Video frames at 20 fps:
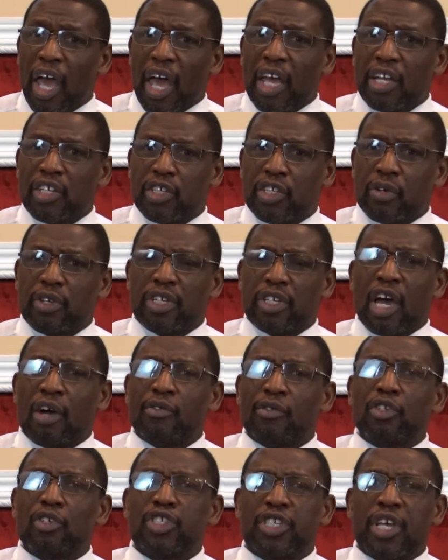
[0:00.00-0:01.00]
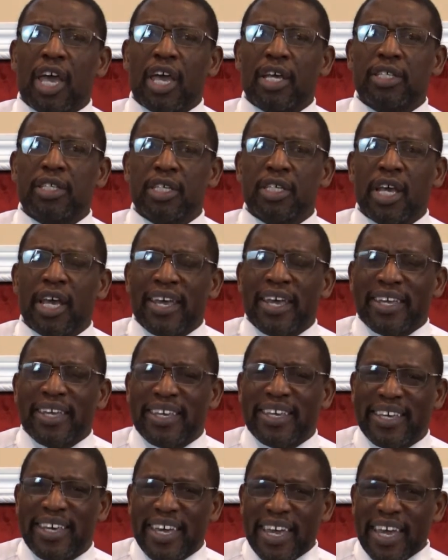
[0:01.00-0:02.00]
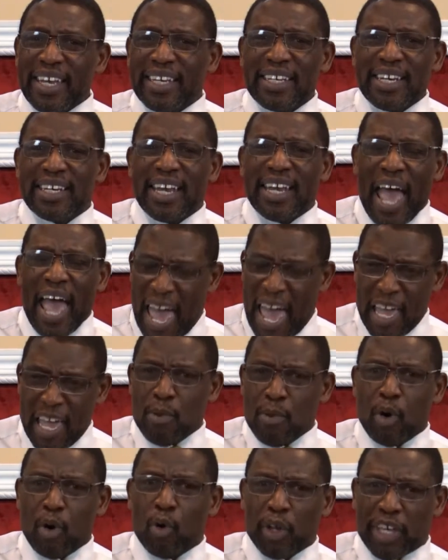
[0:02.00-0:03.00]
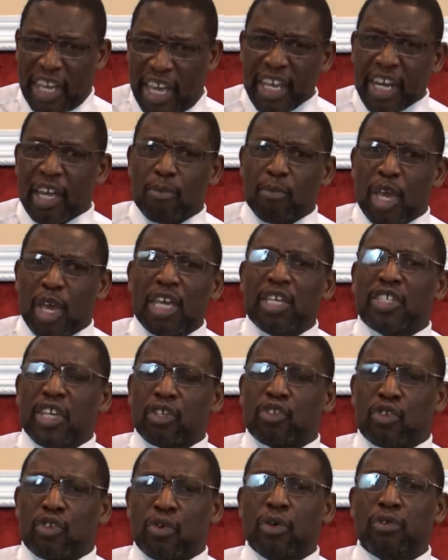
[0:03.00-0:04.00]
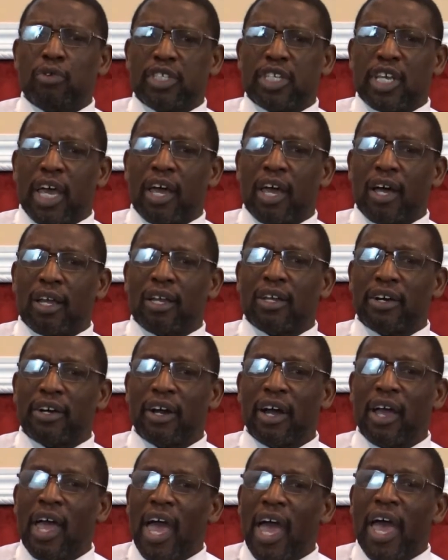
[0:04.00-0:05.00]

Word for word: And so the devil says, get Abel, get him. He's a truth teller.